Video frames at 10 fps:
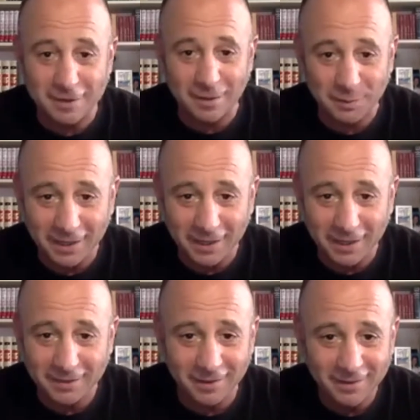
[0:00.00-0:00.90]

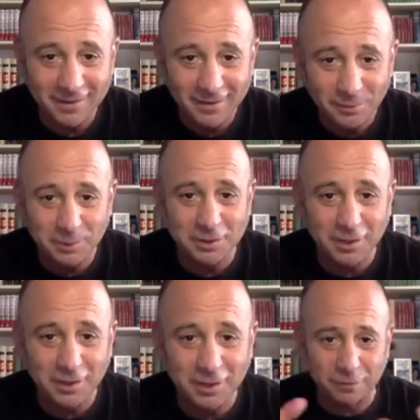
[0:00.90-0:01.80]
tampiqueña with
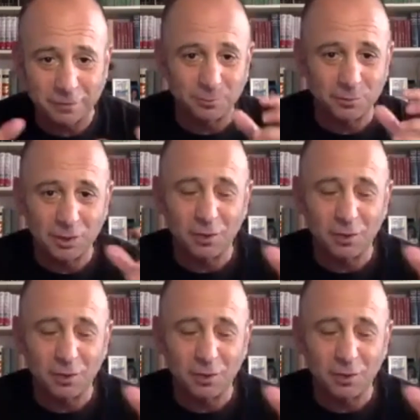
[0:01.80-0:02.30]
this, with some,